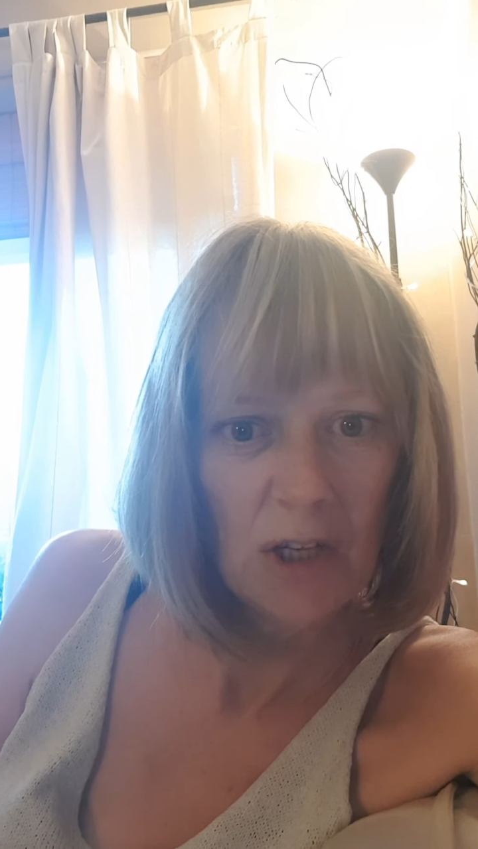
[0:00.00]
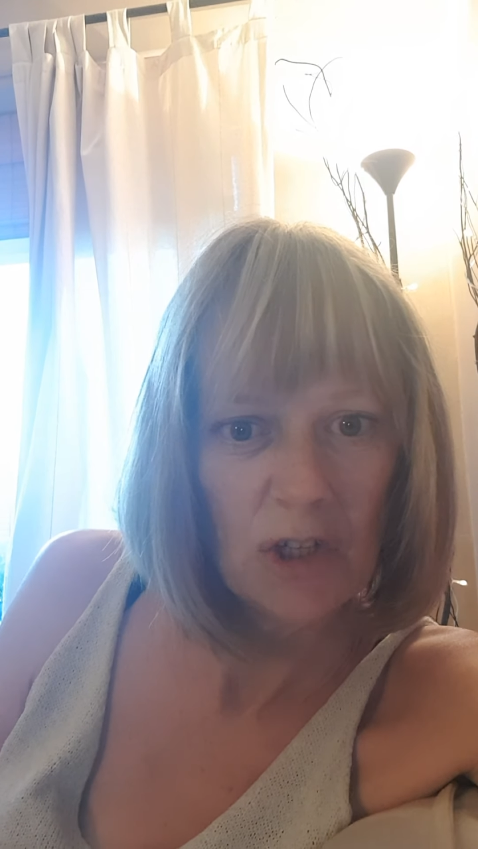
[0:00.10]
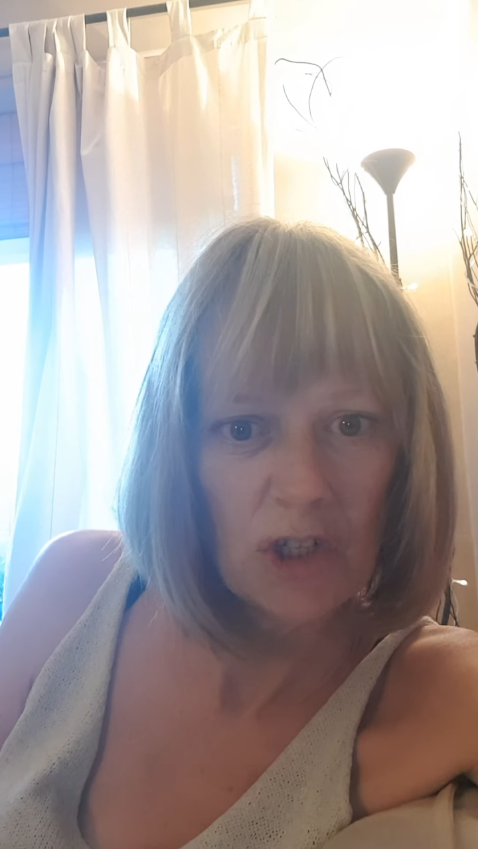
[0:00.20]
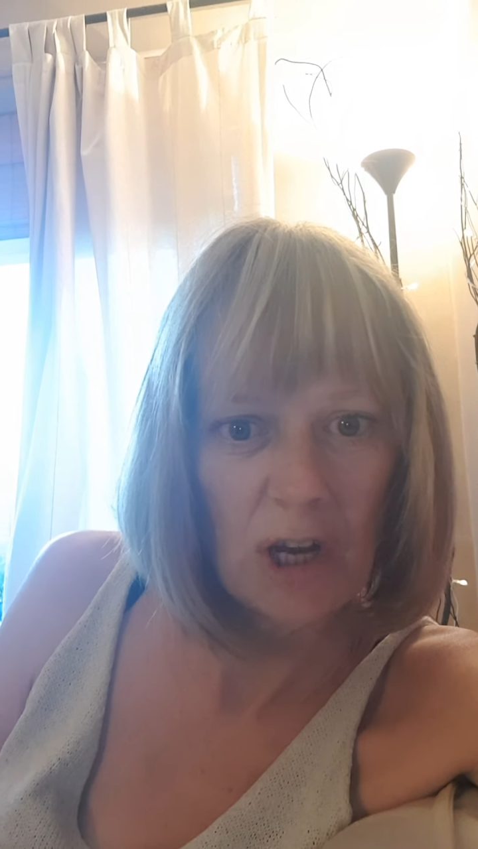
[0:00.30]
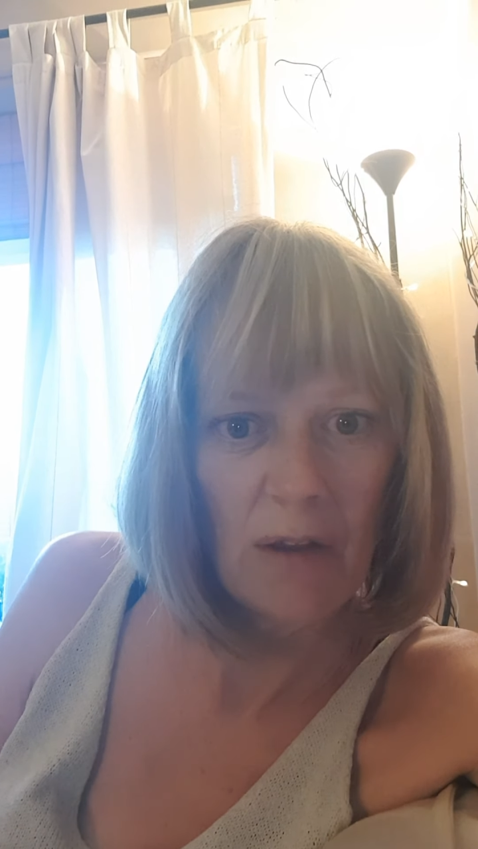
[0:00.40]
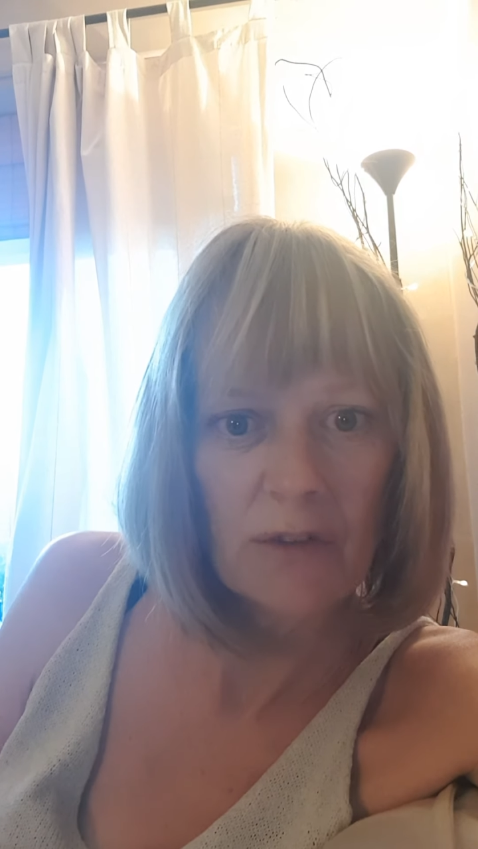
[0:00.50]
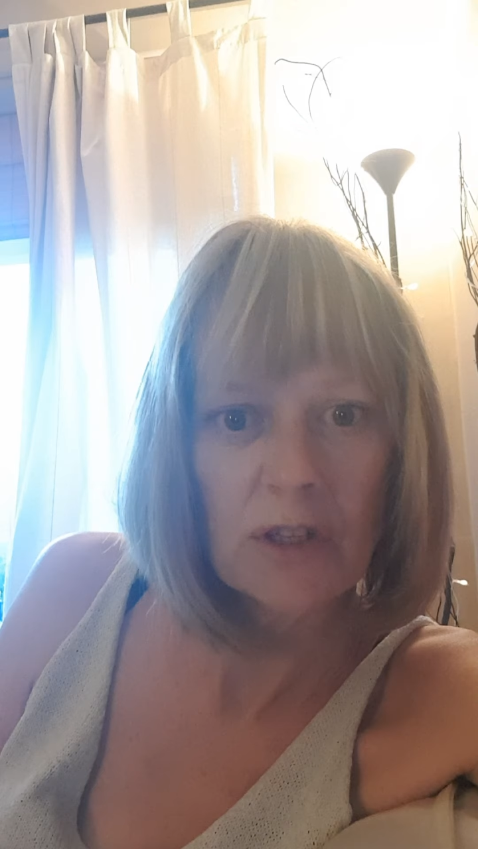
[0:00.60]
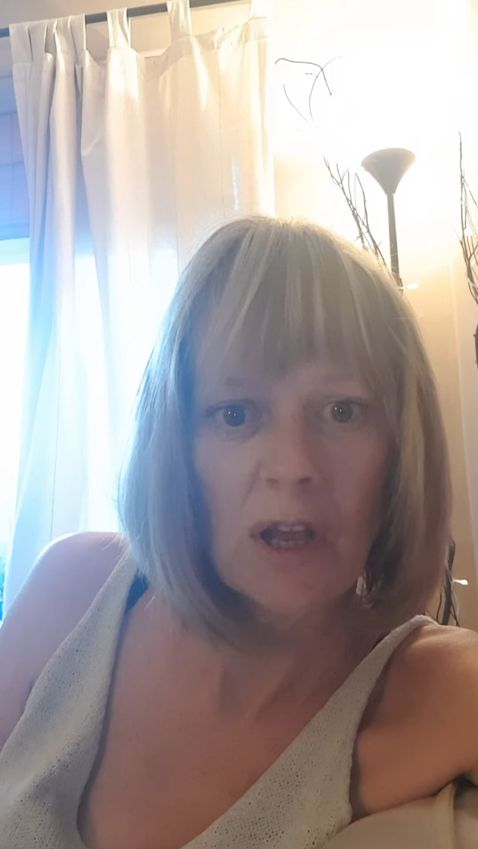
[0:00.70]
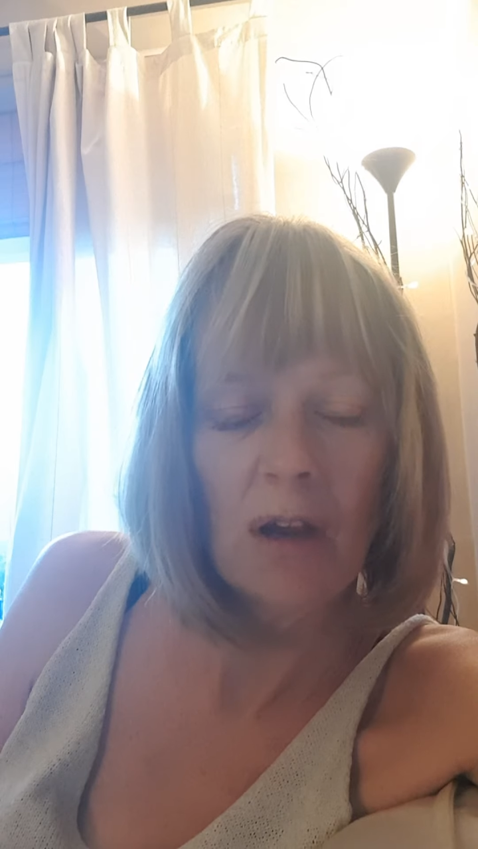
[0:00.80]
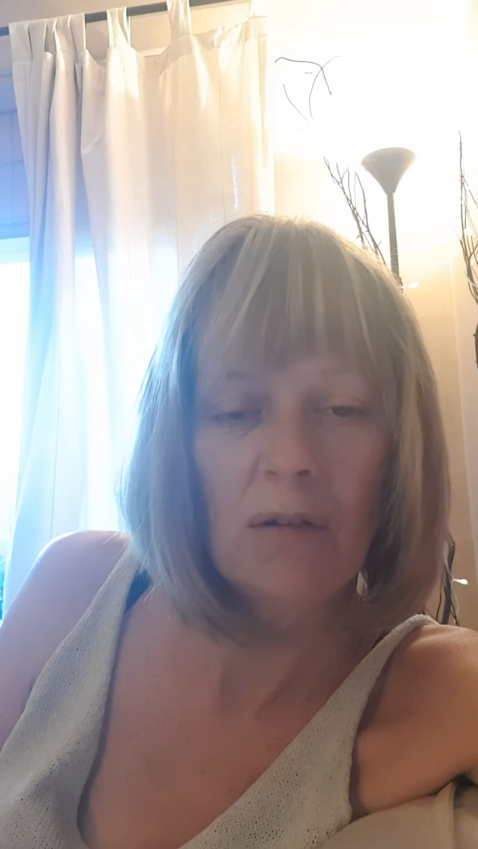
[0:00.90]
shift,
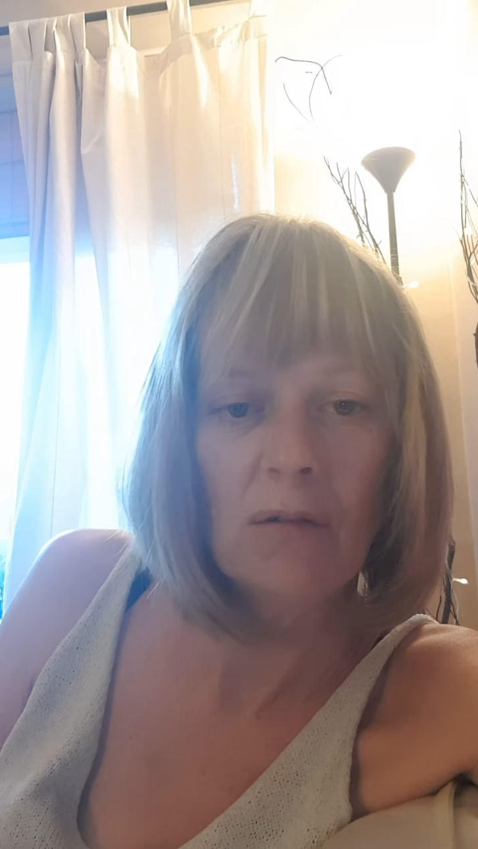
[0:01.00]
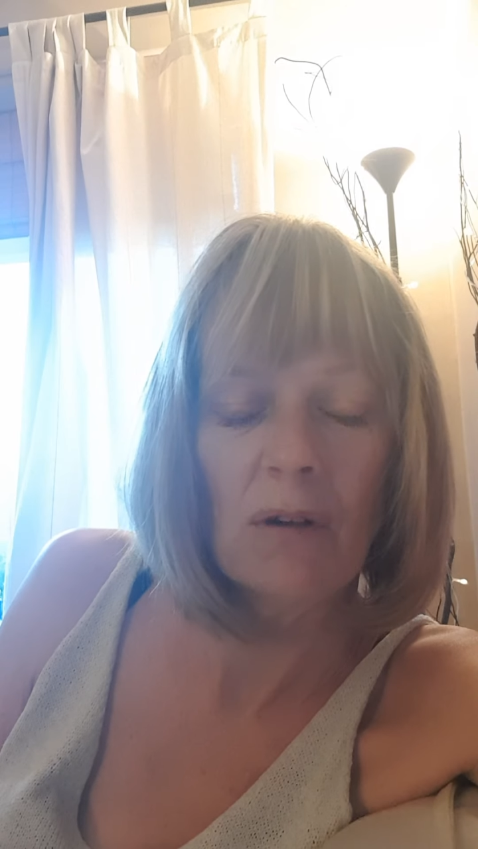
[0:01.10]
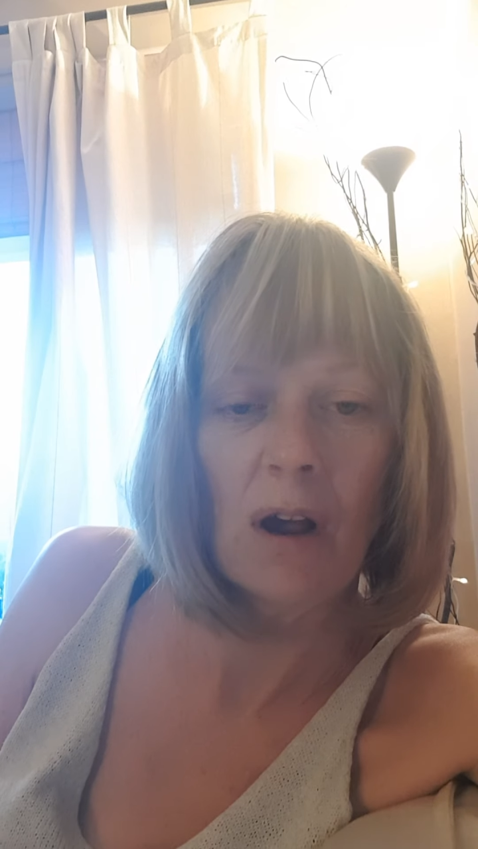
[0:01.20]
so